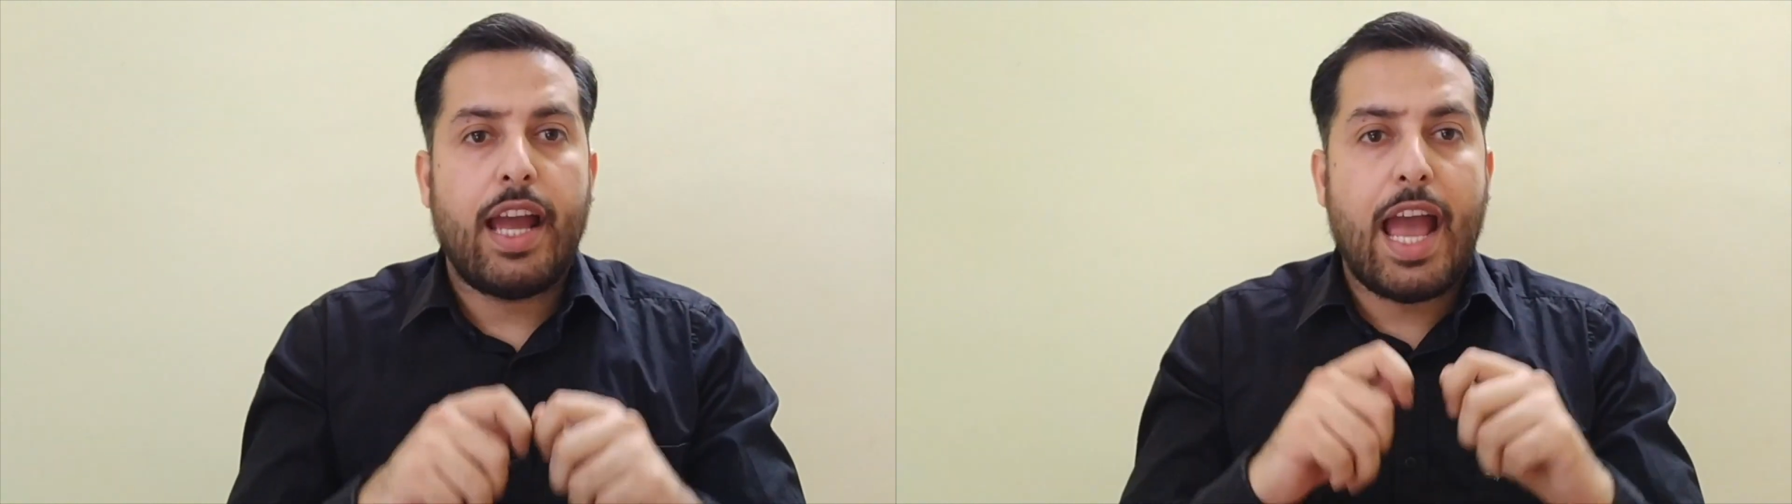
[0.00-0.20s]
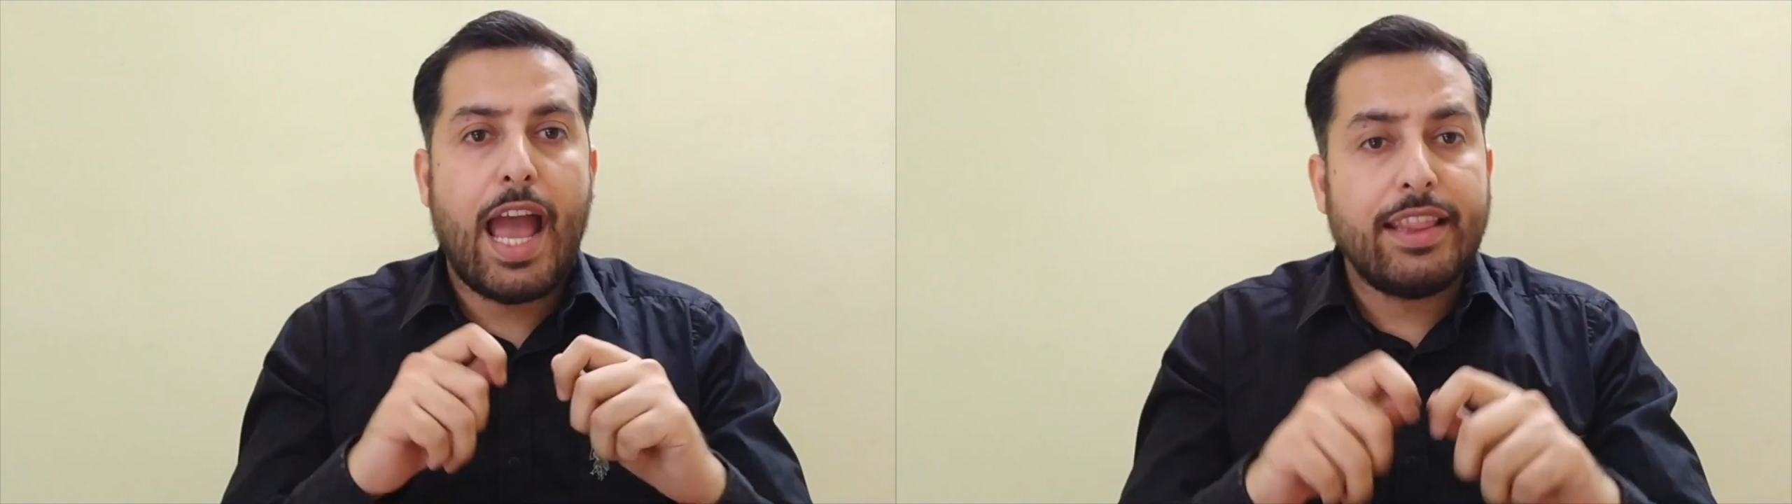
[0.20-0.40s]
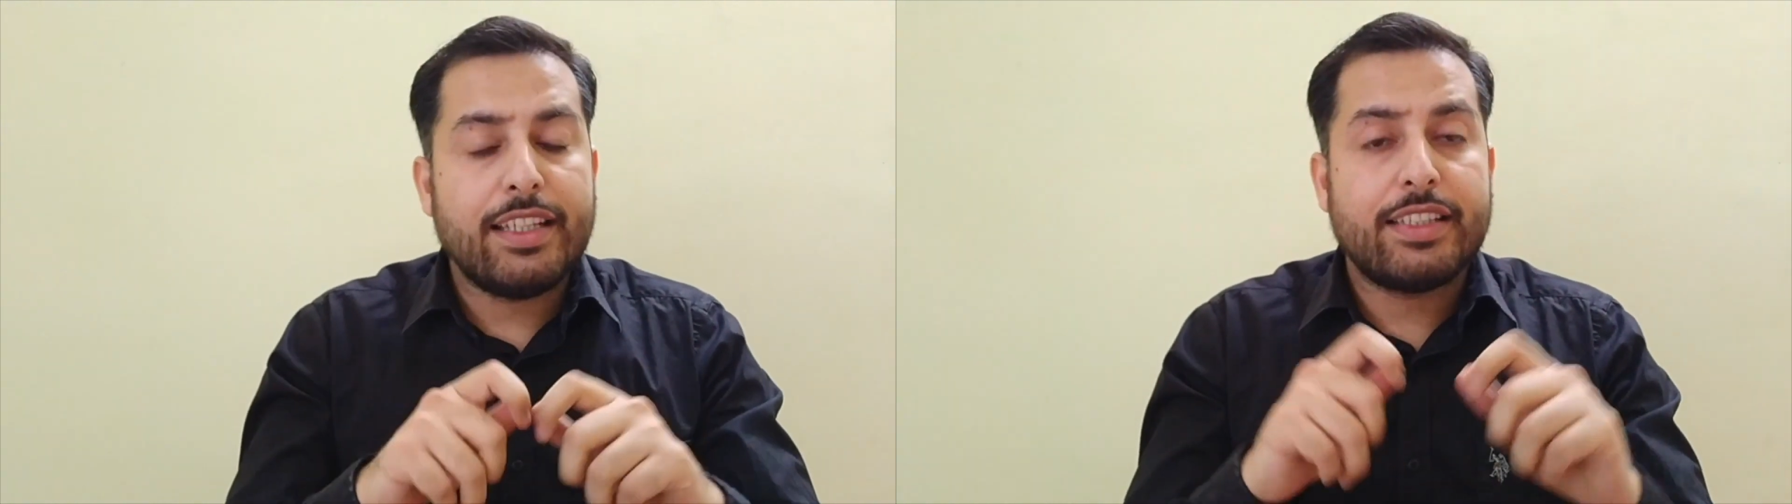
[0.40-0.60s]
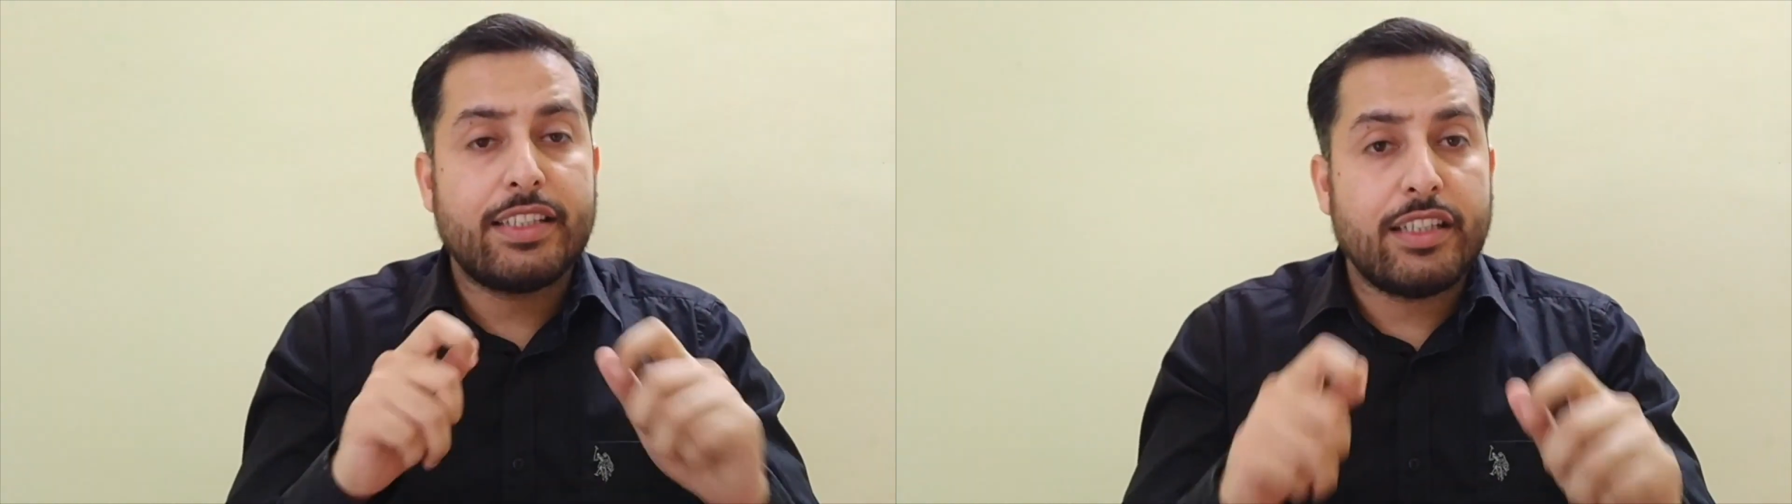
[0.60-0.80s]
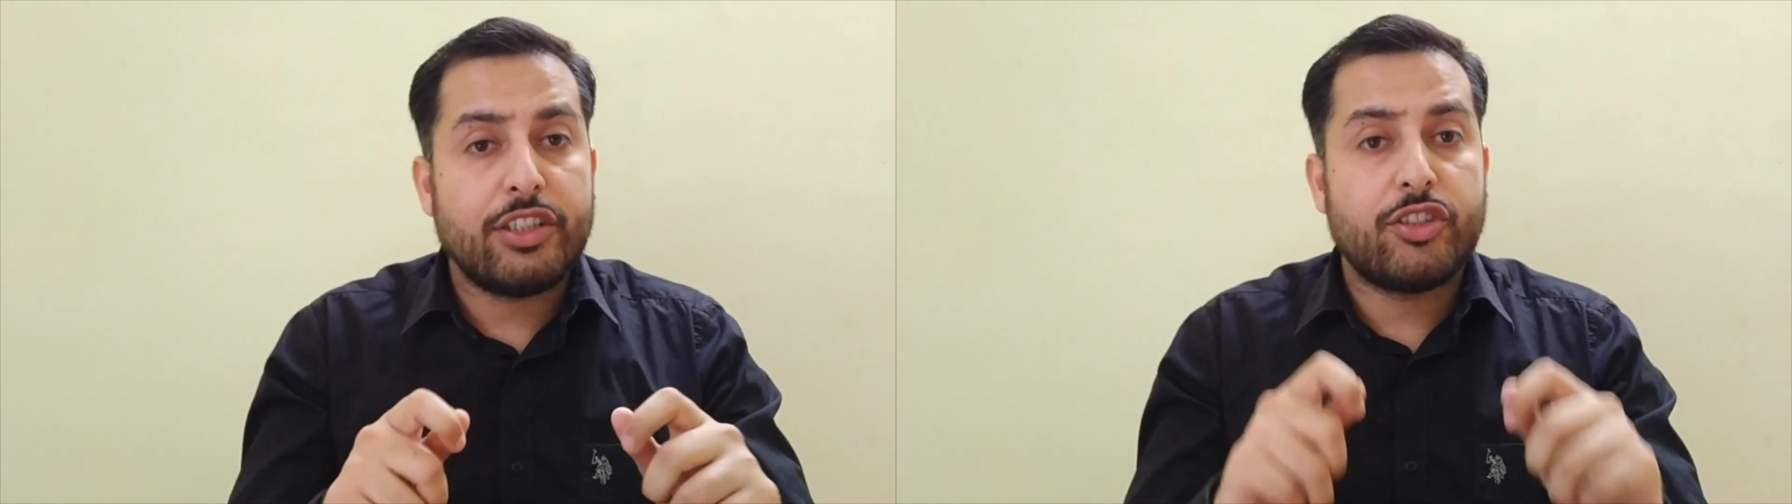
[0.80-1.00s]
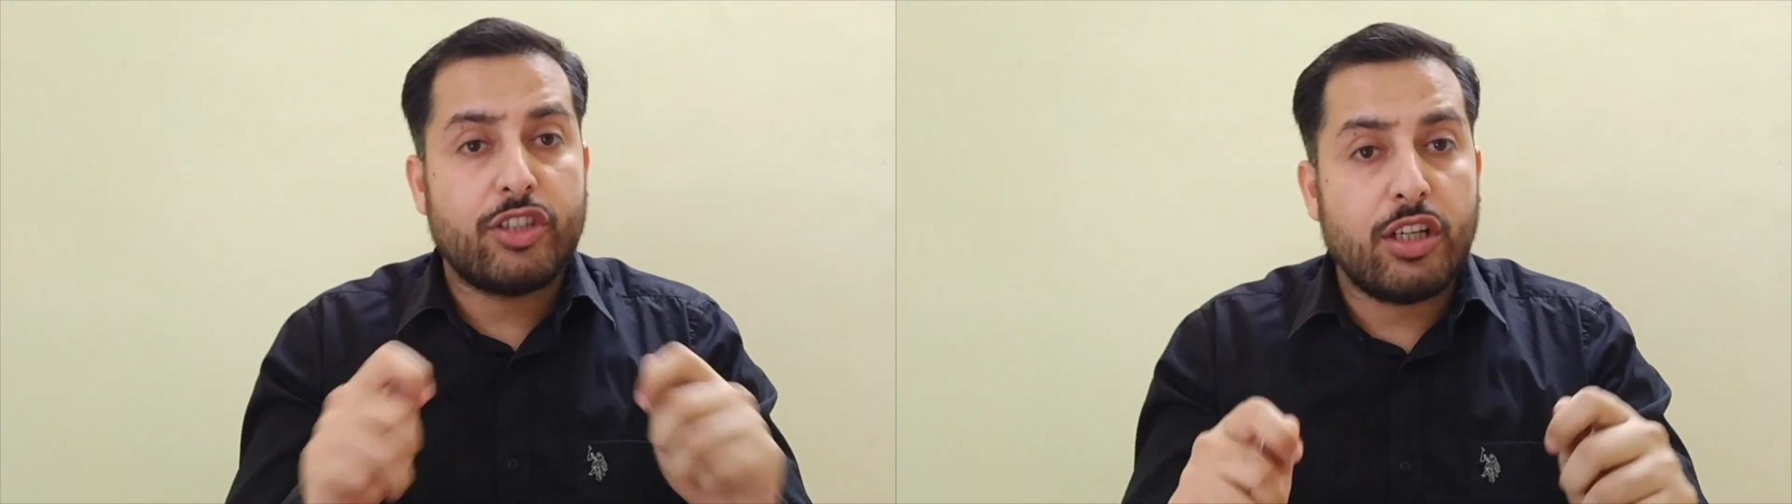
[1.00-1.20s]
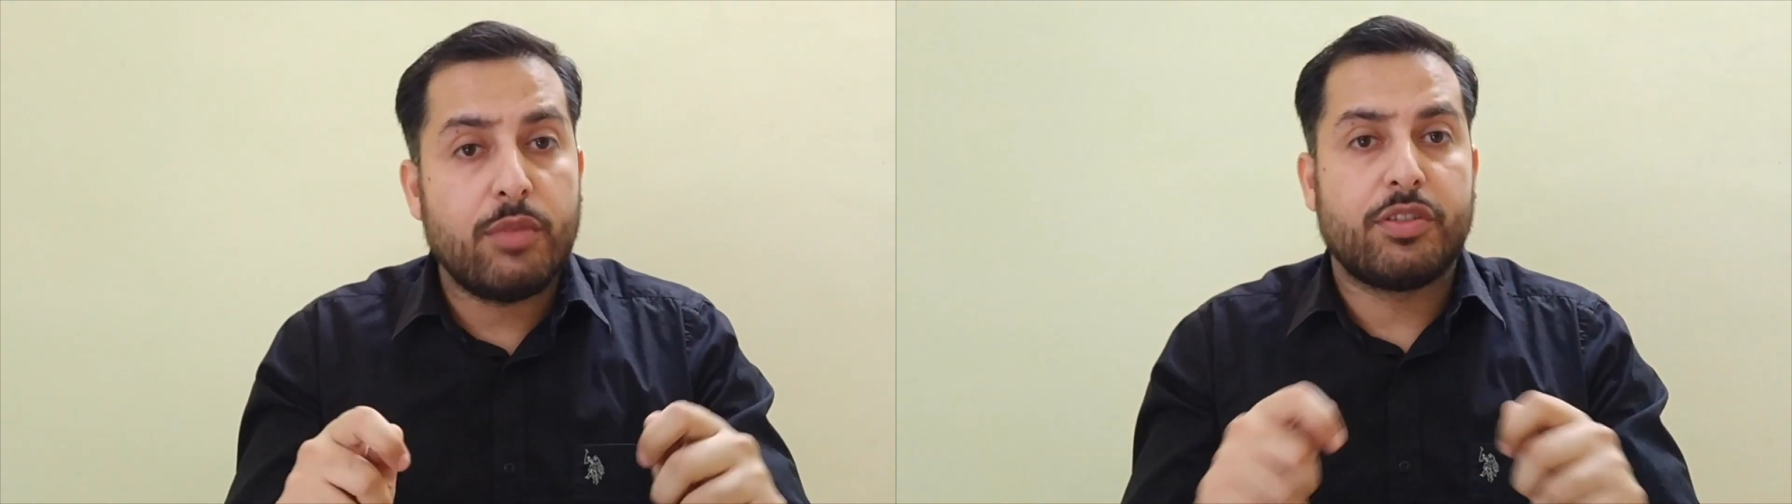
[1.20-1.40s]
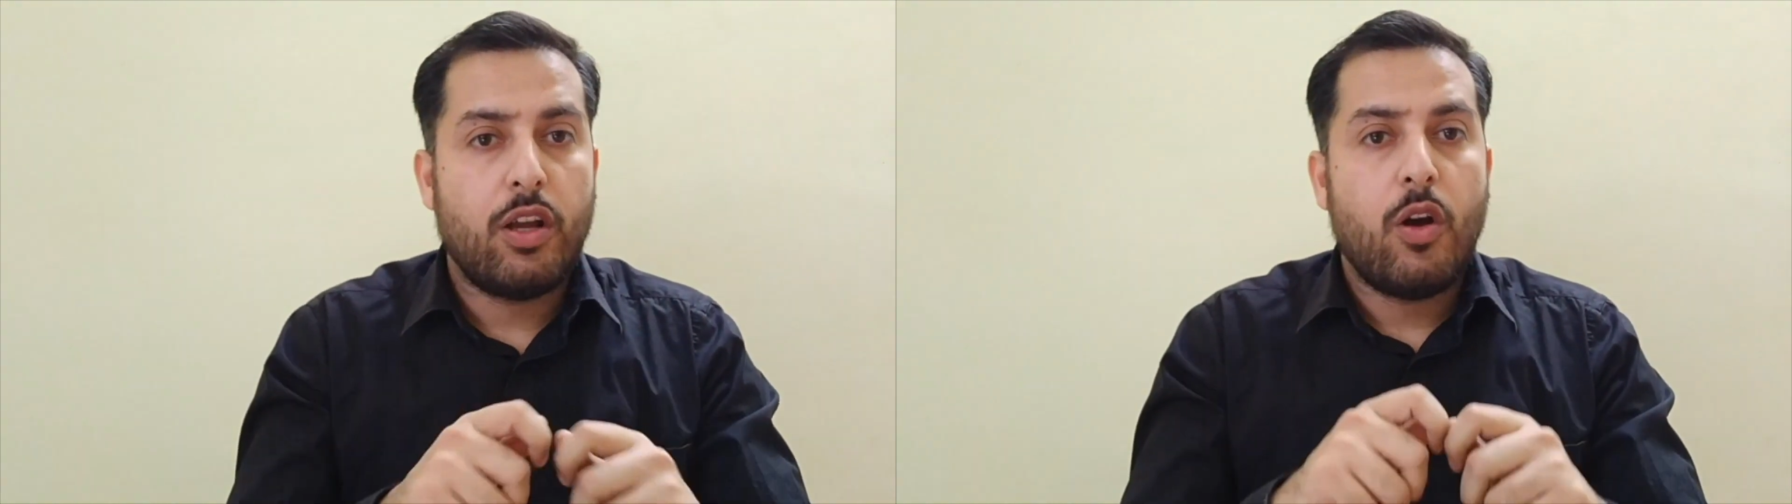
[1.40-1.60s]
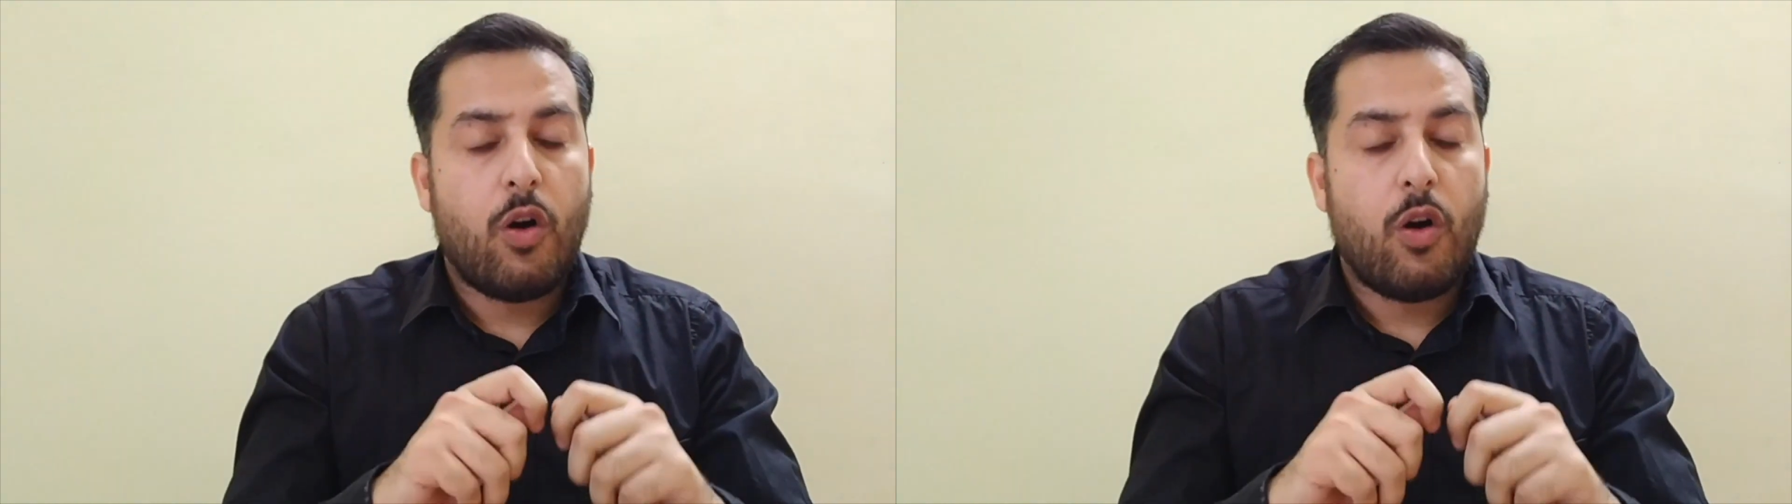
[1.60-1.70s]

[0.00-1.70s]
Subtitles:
and the search terms